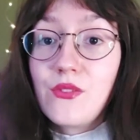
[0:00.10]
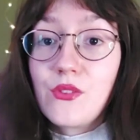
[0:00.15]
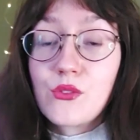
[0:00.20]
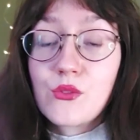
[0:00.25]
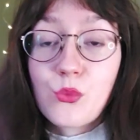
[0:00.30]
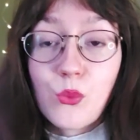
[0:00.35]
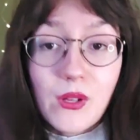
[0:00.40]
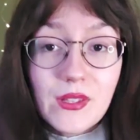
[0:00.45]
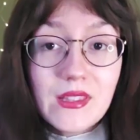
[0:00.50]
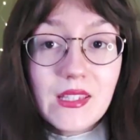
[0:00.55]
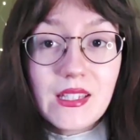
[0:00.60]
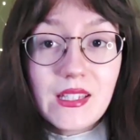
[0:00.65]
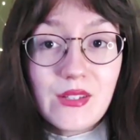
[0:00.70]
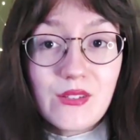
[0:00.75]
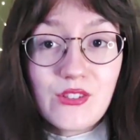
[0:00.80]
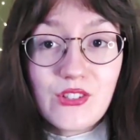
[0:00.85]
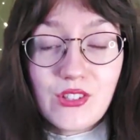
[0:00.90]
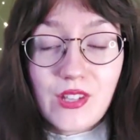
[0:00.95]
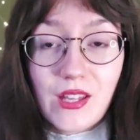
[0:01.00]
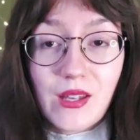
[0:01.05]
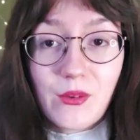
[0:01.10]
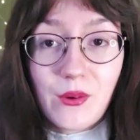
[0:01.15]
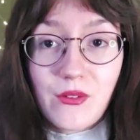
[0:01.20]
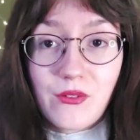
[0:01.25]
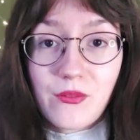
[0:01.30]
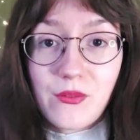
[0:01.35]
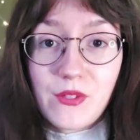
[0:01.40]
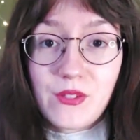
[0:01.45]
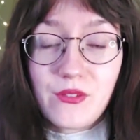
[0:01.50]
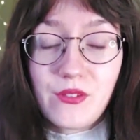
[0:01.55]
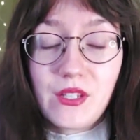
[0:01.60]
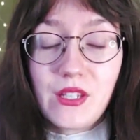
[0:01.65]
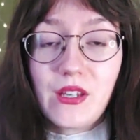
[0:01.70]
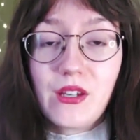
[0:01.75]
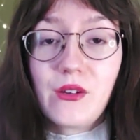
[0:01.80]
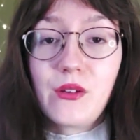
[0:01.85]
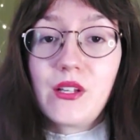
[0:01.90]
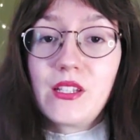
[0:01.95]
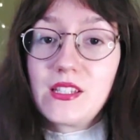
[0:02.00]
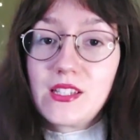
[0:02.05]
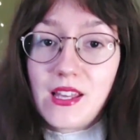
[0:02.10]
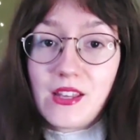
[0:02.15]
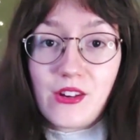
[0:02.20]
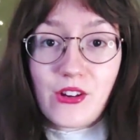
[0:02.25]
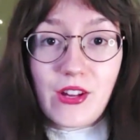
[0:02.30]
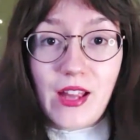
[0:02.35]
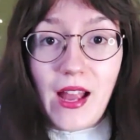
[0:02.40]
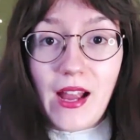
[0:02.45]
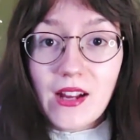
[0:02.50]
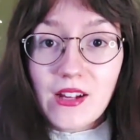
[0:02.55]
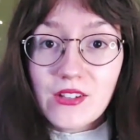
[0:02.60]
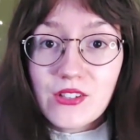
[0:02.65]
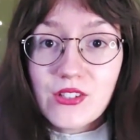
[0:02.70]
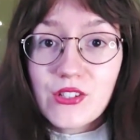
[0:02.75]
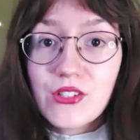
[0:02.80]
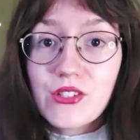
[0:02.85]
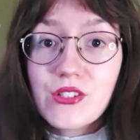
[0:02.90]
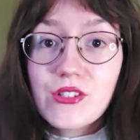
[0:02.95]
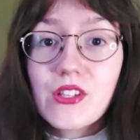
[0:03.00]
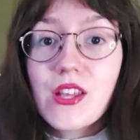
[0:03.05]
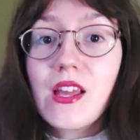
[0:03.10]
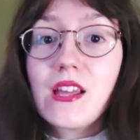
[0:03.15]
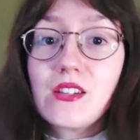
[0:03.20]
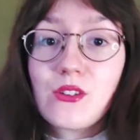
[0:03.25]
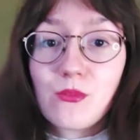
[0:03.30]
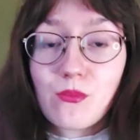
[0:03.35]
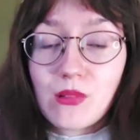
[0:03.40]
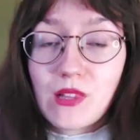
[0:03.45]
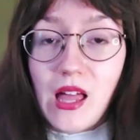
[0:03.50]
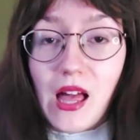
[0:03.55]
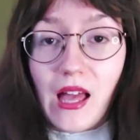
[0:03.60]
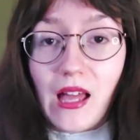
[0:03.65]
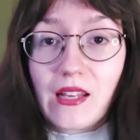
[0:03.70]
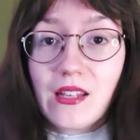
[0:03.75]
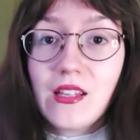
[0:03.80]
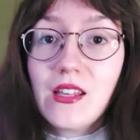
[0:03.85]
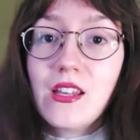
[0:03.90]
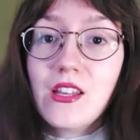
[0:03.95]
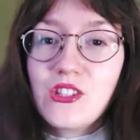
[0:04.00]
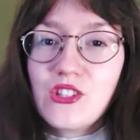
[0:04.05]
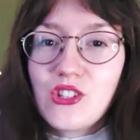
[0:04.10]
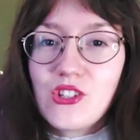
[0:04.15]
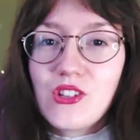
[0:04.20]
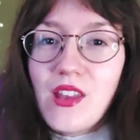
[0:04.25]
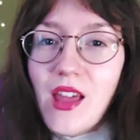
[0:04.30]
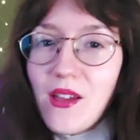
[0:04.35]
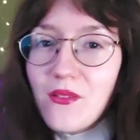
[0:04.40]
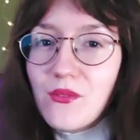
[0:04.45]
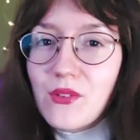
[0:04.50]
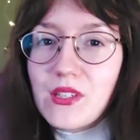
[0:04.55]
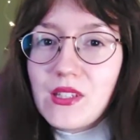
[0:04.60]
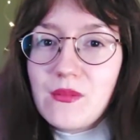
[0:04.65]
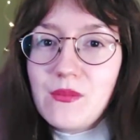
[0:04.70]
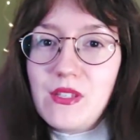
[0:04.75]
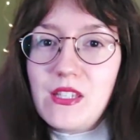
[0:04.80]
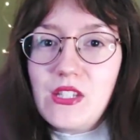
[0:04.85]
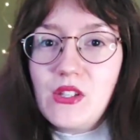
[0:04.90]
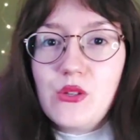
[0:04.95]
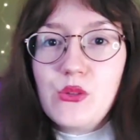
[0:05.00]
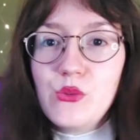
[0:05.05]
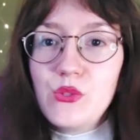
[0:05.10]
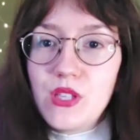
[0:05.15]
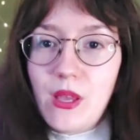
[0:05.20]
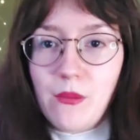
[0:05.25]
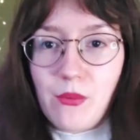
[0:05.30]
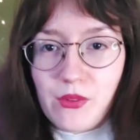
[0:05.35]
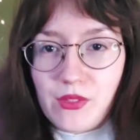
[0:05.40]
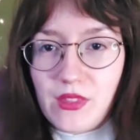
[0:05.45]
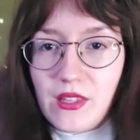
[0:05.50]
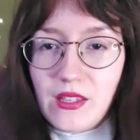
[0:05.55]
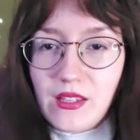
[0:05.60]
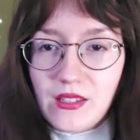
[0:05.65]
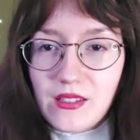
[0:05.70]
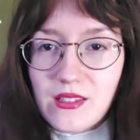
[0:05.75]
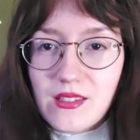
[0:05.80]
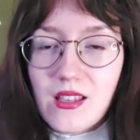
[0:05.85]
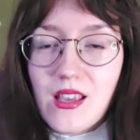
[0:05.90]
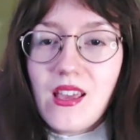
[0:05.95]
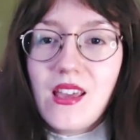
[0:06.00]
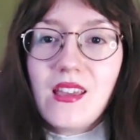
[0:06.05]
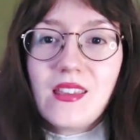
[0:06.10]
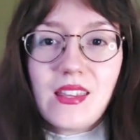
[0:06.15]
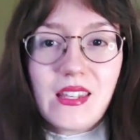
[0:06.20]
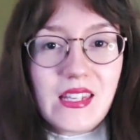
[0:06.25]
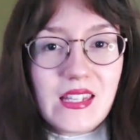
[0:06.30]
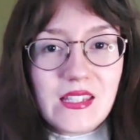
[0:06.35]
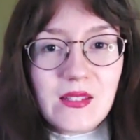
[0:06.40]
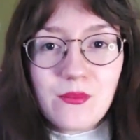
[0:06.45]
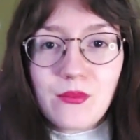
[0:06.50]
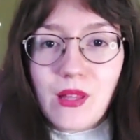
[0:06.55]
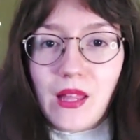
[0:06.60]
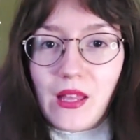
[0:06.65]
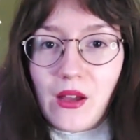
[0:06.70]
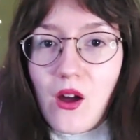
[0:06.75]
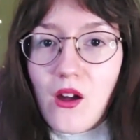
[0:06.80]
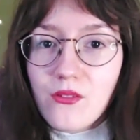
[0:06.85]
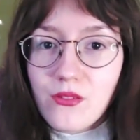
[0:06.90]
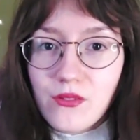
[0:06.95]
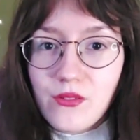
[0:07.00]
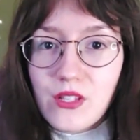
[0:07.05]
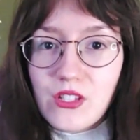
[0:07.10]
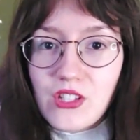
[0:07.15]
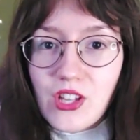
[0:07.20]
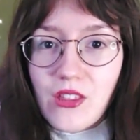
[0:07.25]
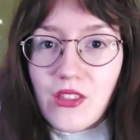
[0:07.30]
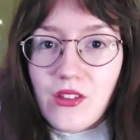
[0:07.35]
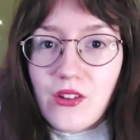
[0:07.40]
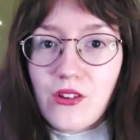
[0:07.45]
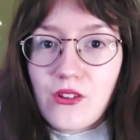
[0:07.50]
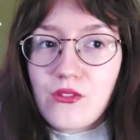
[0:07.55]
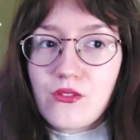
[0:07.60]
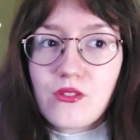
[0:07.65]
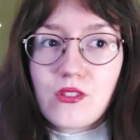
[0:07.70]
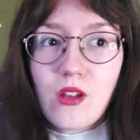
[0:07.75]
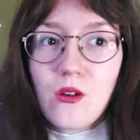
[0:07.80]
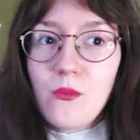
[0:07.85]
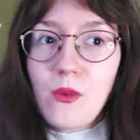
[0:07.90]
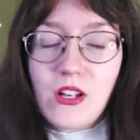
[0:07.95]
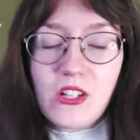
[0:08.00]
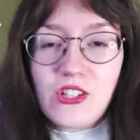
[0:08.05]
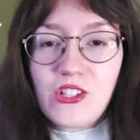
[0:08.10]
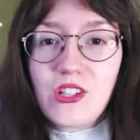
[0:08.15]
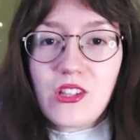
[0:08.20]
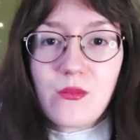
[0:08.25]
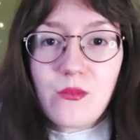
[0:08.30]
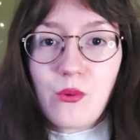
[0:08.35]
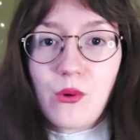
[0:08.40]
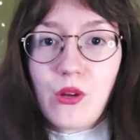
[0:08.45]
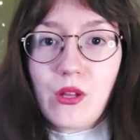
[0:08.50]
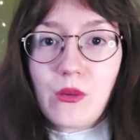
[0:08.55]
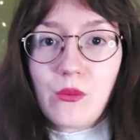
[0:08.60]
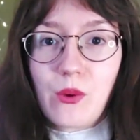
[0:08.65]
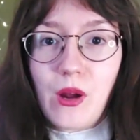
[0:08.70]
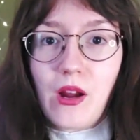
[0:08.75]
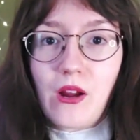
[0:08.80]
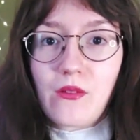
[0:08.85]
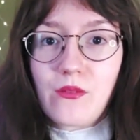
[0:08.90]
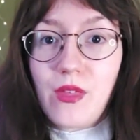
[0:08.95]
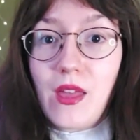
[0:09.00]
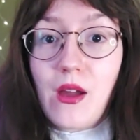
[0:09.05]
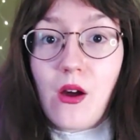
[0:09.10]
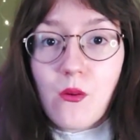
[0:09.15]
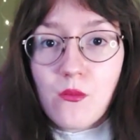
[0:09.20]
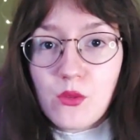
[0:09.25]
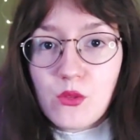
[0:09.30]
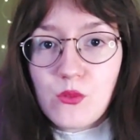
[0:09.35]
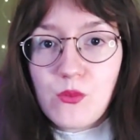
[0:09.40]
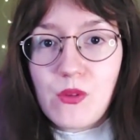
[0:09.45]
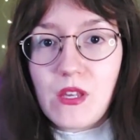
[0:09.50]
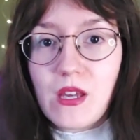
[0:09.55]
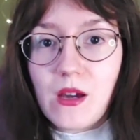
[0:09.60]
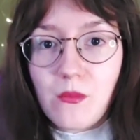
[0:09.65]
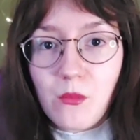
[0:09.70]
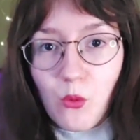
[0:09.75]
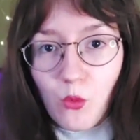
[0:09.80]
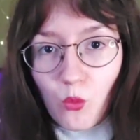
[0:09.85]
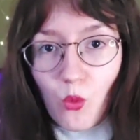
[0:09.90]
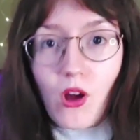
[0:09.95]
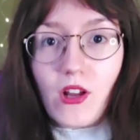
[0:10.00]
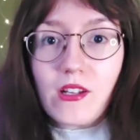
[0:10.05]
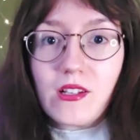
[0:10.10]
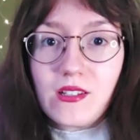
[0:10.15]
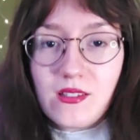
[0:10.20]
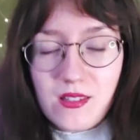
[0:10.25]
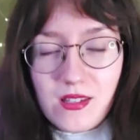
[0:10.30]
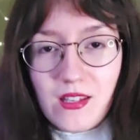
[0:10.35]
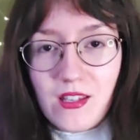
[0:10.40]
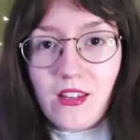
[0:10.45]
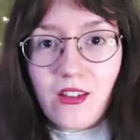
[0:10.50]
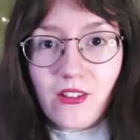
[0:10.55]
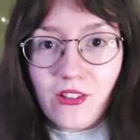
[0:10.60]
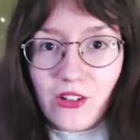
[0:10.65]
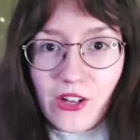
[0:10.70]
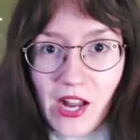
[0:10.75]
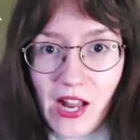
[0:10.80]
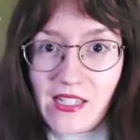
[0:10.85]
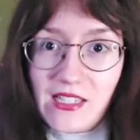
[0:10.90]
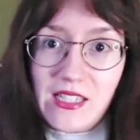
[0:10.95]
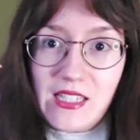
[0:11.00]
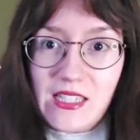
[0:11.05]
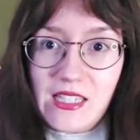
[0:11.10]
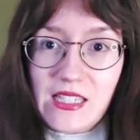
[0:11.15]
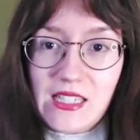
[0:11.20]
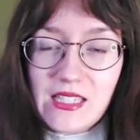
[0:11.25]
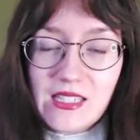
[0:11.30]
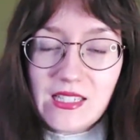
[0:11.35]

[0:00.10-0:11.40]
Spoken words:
there's one thing you should take away from this video, it's that your characters and your plot should not really be two separate things. They need to play off of each other so much to the point where they almost become one singular entity.